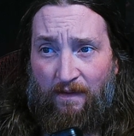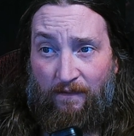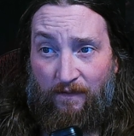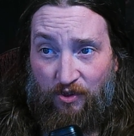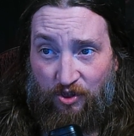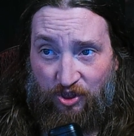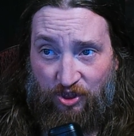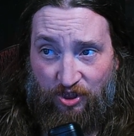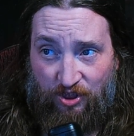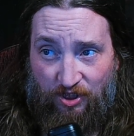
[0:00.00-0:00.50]
The
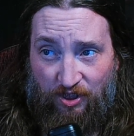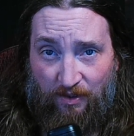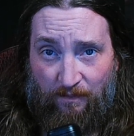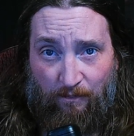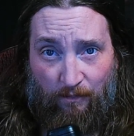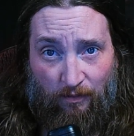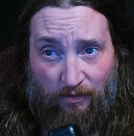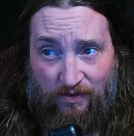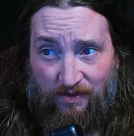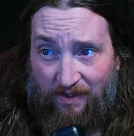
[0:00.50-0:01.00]
ship
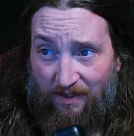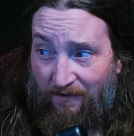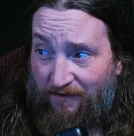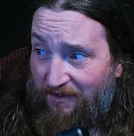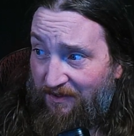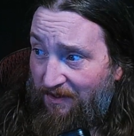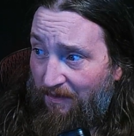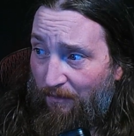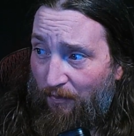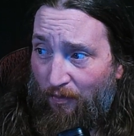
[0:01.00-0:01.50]
looks like a
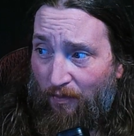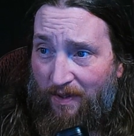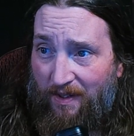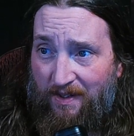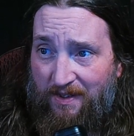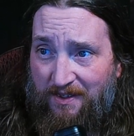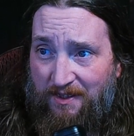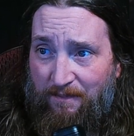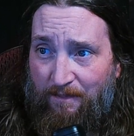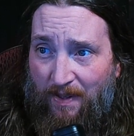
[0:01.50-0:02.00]
submarine
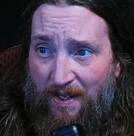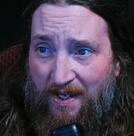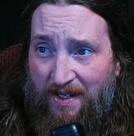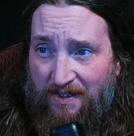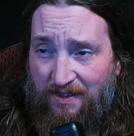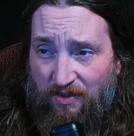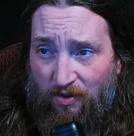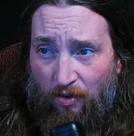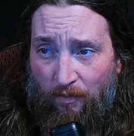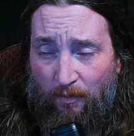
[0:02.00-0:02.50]
in
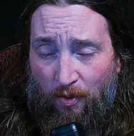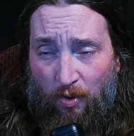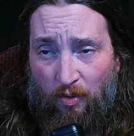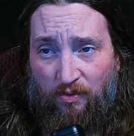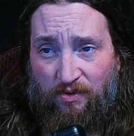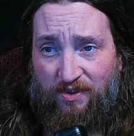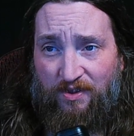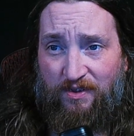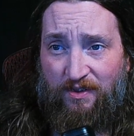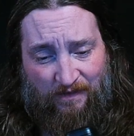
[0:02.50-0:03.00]
space
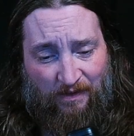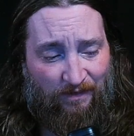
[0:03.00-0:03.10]
almost.